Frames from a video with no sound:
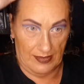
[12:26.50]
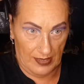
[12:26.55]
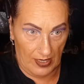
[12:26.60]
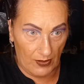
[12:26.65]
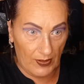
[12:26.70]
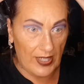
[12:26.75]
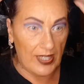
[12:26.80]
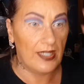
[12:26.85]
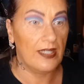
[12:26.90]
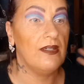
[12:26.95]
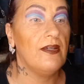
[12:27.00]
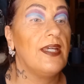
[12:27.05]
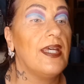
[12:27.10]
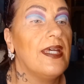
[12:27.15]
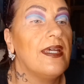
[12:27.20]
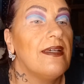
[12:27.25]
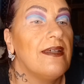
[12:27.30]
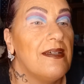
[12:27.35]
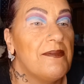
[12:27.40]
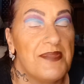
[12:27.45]
Okay.
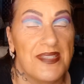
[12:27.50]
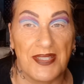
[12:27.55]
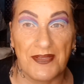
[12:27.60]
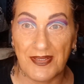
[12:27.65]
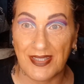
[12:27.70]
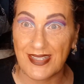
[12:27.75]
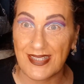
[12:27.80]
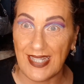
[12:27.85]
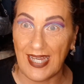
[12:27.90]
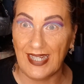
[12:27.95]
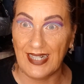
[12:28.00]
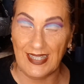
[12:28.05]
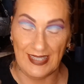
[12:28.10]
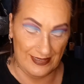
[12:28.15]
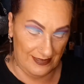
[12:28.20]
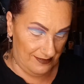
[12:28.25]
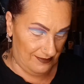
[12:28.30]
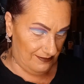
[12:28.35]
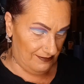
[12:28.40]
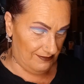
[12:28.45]
I'm so
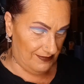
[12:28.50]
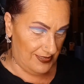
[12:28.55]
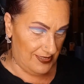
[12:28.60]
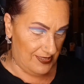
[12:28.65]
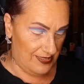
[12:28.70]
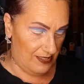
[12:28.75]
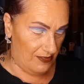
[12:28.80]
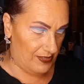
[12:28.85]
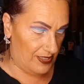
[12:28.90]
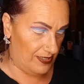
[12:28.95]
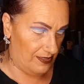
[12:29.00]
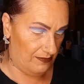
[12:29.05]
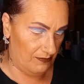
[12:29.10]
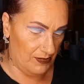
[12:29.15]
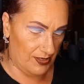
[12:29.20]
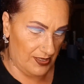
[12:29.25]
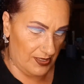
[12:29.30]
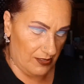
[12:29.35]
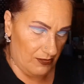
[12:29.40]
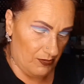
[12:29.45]
excited. Okay,
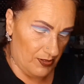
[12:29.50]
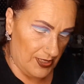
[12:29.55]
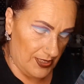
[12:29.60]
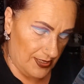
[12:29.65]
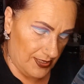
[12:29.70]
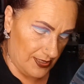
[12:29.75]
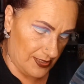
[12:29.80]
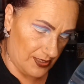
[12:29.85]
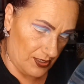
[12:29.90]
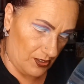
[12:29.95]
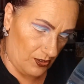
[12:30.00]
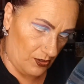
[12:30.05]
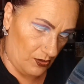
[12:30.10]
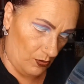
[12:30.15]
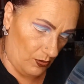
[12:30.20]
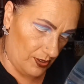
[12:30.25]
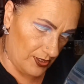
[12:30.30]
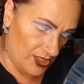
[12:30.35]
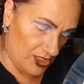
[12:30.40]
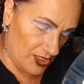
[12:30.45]
we're going to go into this
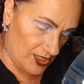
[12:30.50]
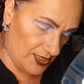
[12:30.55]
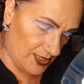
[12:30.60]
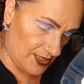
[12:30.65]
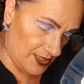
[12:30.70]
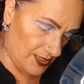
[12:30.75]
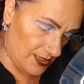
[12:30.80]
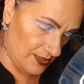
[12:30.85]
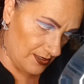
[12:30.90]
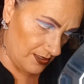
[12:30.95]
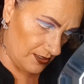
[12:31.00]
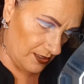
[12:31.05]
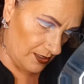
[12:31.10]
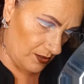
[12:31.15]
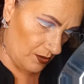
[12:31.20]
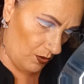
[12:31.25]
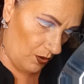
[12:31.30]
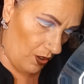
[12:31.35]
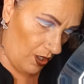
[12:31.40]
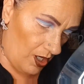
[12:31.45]
gorgeous,
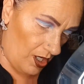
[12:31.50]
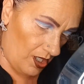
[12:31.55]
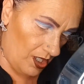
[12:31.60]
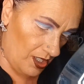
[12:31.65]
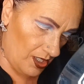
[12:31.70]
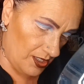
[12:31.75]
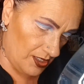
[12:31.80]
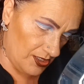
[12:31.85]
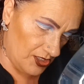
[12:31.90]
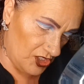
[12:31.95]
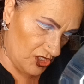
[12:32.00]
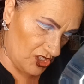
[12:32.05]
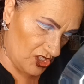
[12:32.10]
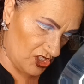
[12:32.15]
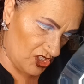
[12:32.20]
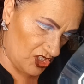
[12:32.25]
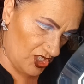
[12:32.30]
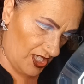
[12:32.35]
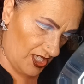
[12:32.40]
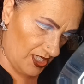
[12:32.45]
gorgeous
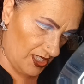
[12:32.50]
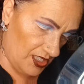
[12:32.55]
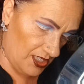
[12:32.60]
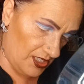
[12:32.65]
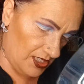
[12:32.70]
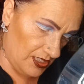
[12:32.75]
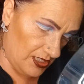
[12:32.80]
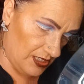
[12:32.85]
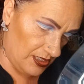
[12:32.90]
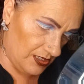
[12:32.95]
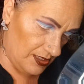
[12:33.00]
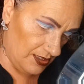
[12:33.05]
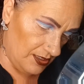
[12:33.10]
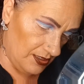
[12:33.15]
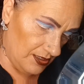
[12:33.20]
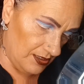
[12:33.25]
shade.